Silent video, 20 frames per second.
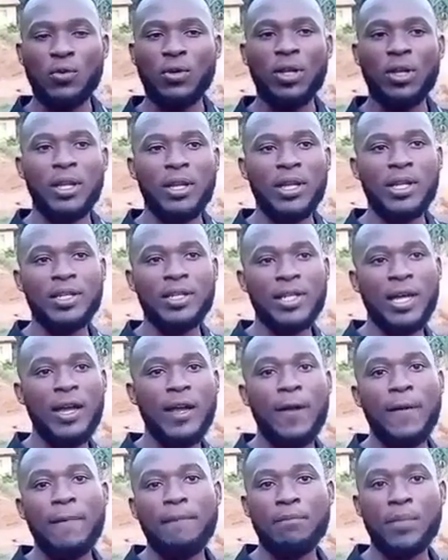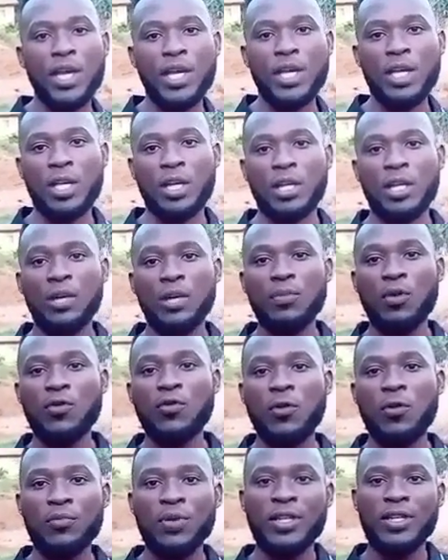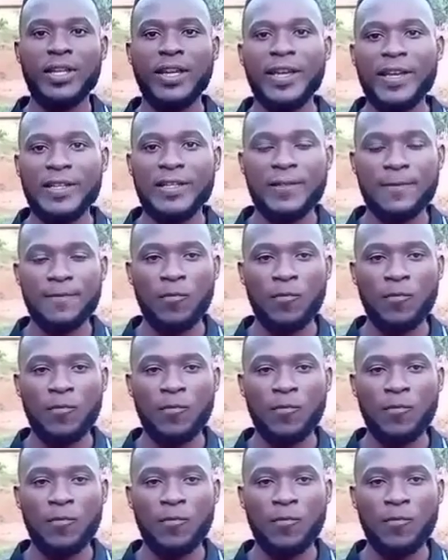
later make hemoglobin S.